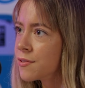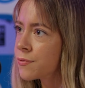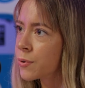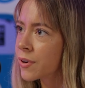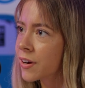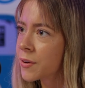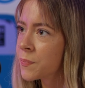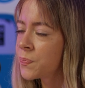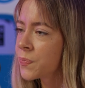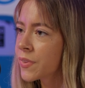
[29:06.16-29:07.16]
for
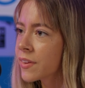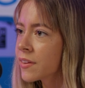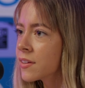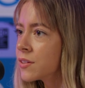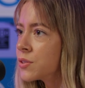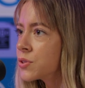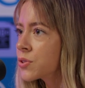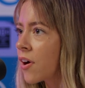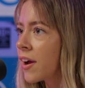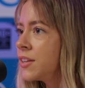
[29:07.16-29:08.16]

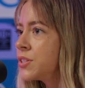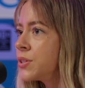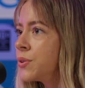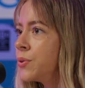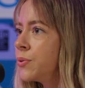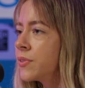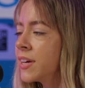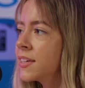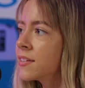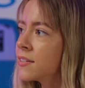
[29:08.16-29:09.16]
trying to,
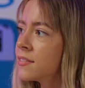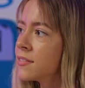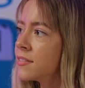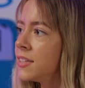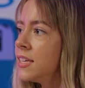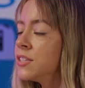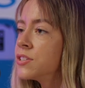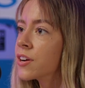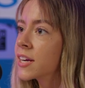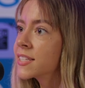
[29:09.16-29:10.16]
like,
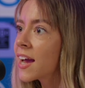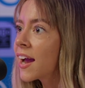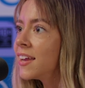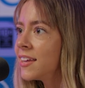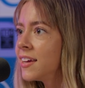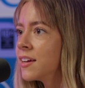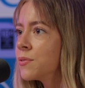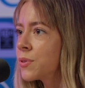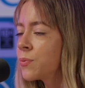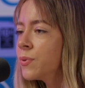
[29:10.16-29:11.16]
ease your anxiety
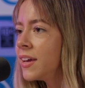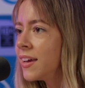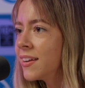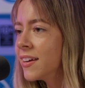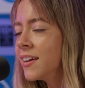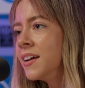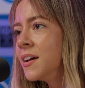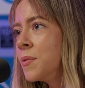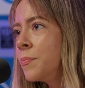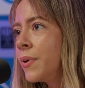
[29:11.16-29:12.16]
with weed,
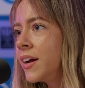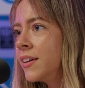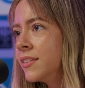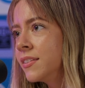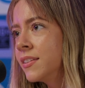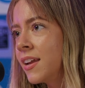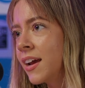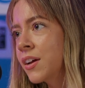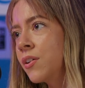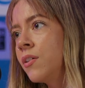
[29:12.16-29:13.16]
but then
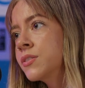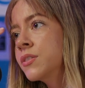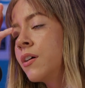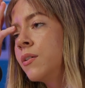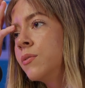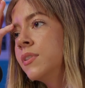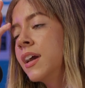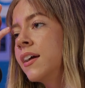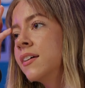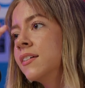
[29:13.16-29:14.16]
I could also
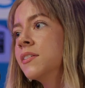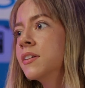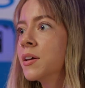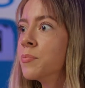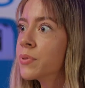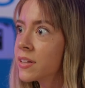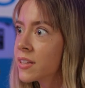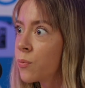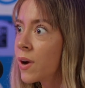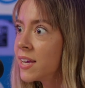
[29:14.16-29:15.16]
get
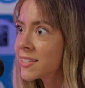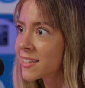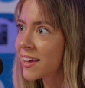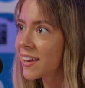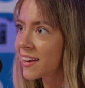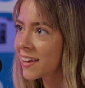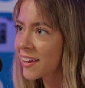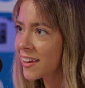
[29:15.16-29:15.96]
completely wasted.